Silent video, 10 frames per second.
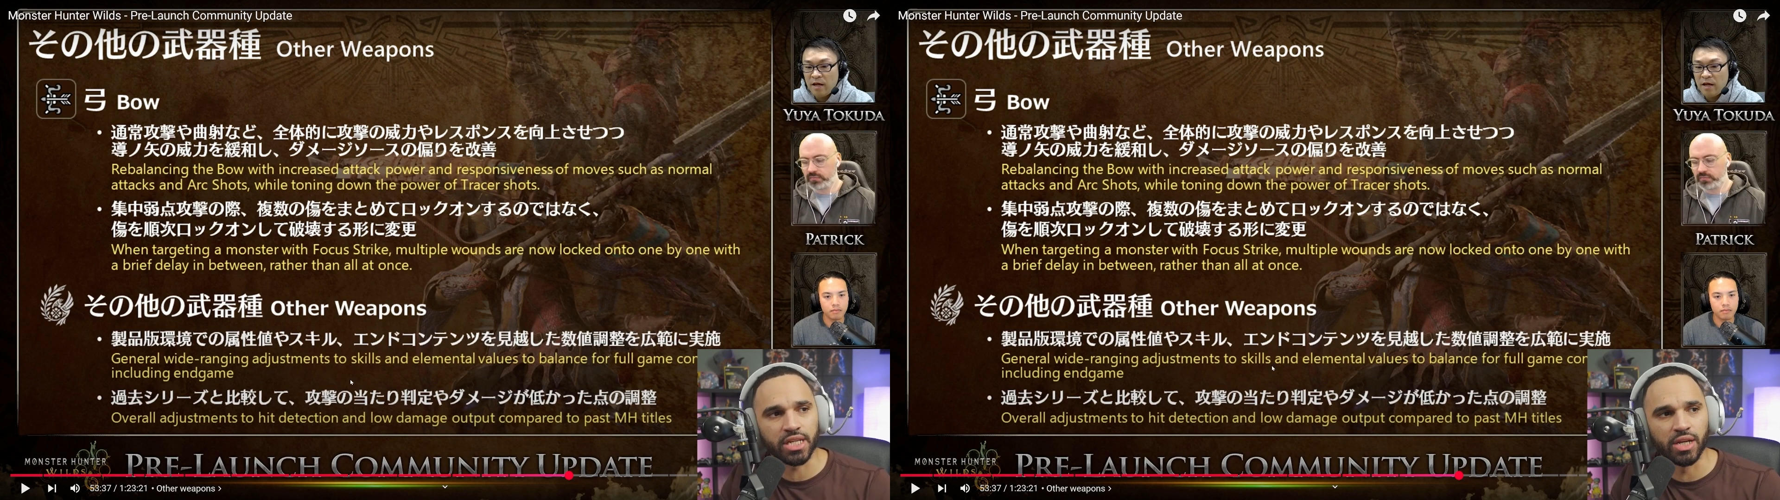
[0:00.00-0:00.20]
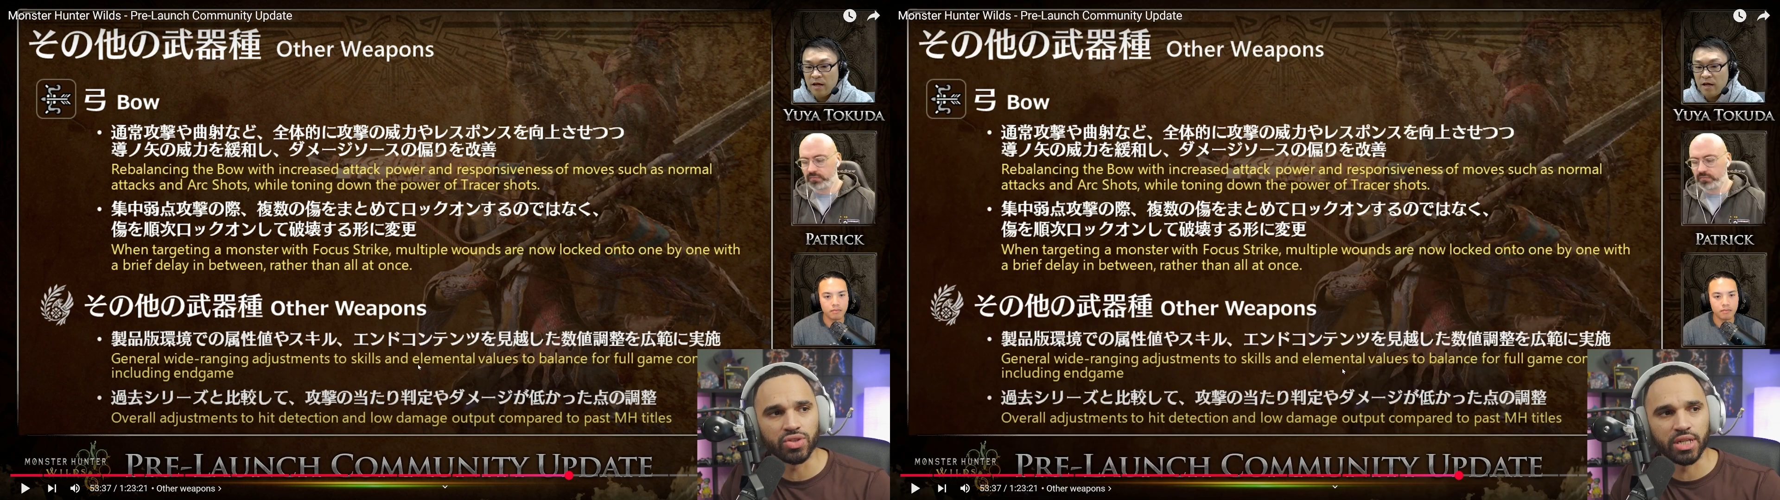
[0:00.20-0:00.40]

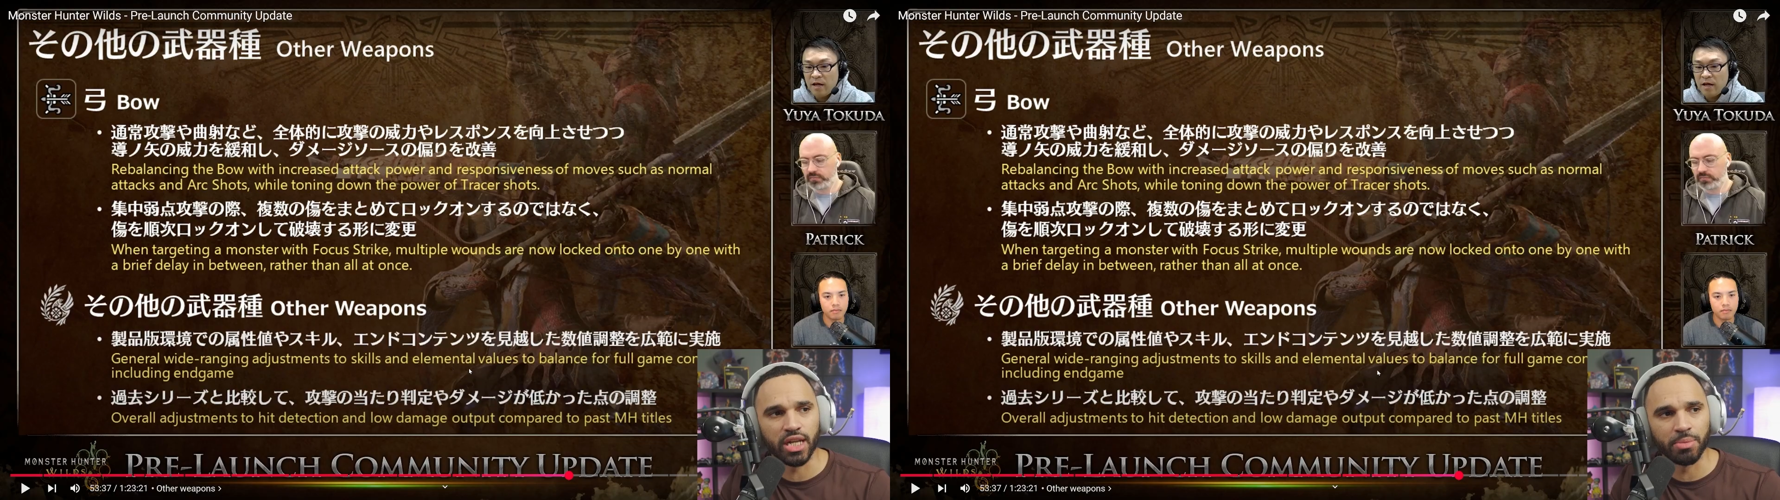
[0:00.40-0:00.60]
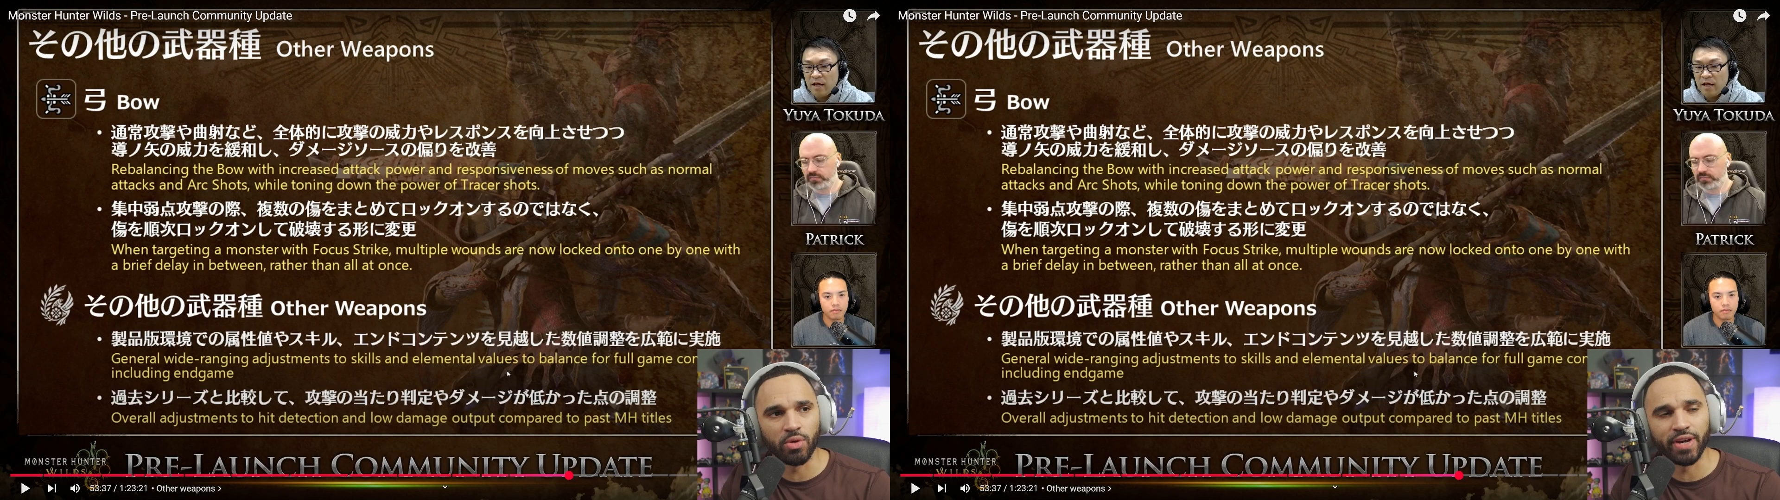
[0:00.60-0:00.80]
skills and
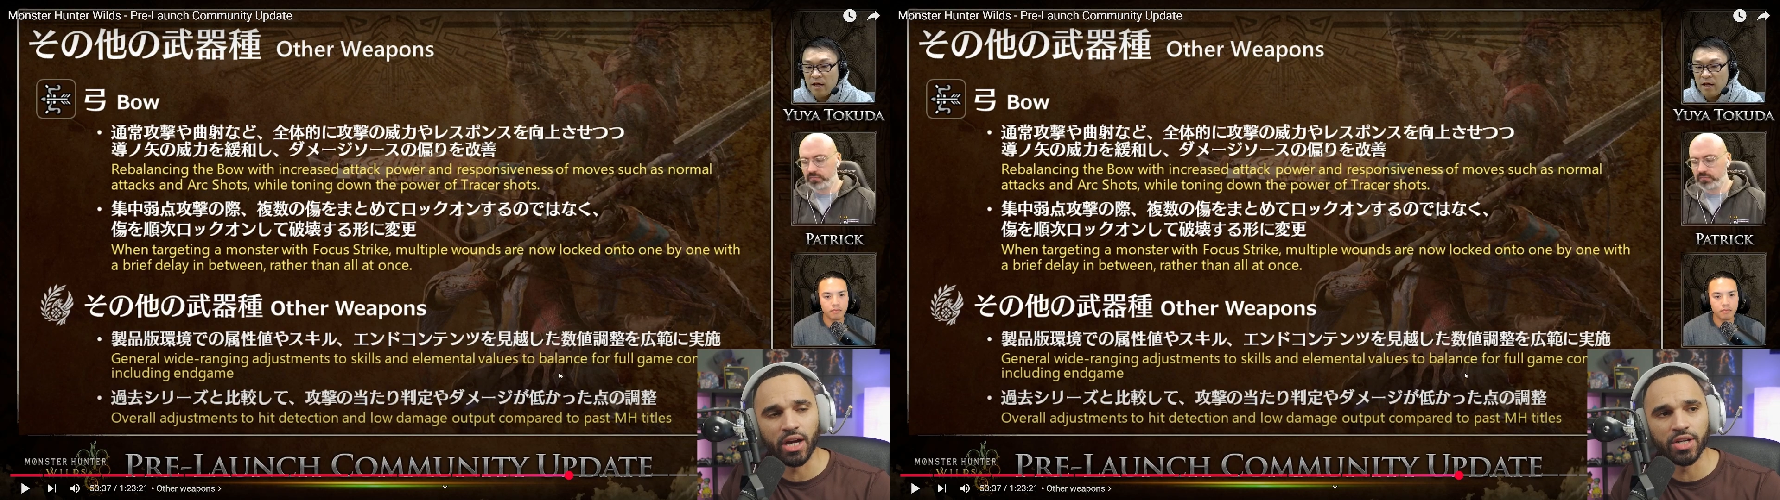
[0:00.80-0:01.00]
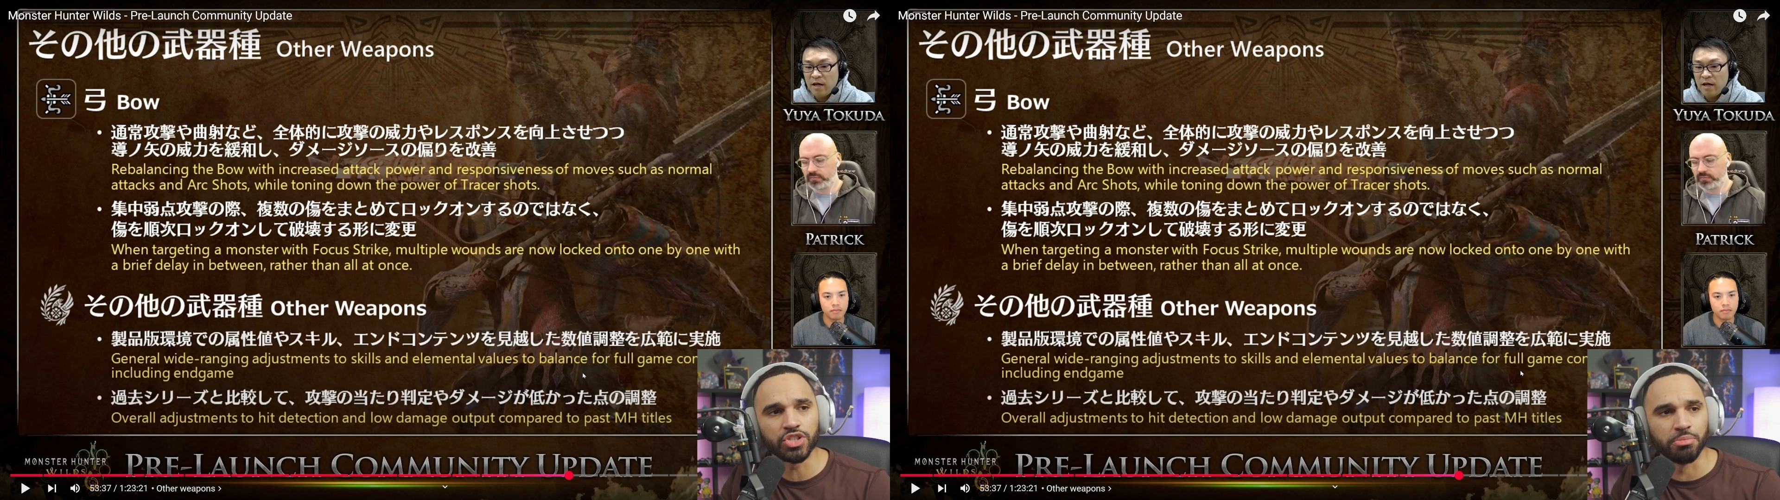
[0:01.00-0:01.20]
elemental values